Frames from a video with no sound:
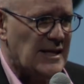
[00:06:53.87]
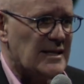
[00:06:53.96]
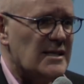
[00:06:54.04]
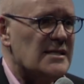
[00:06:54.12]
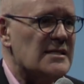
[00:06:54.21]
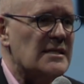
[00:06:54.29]

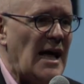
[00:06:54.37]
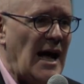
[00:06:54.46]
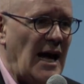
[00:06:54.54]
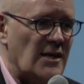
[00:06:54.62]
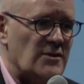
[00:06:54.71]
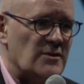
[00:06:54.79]
It is
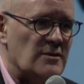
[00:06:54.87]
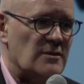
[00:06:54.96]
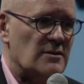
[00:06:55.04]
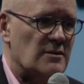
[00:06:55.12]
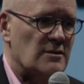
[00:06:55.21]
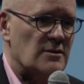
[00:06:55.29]
not
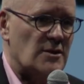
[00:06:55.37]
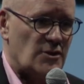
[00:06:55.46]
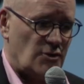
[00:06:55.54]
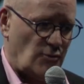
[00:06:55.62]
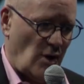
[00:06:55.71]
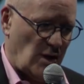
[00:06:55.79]

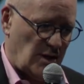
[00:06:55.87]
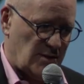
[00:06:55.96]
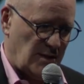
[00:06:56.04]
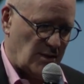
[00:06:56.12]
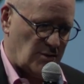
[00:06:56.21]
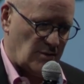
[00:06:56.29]
the
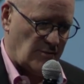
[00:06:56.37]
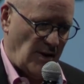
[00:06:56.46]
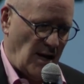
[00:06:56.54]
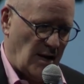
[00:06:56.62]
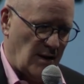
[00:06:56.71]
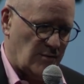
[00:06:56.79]
strongest that
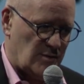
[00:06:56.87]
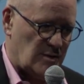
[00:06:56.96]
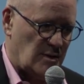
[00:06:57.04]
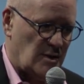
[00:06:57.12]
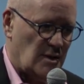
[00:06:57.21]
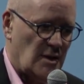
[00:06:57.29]

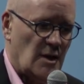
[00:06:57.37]
survives,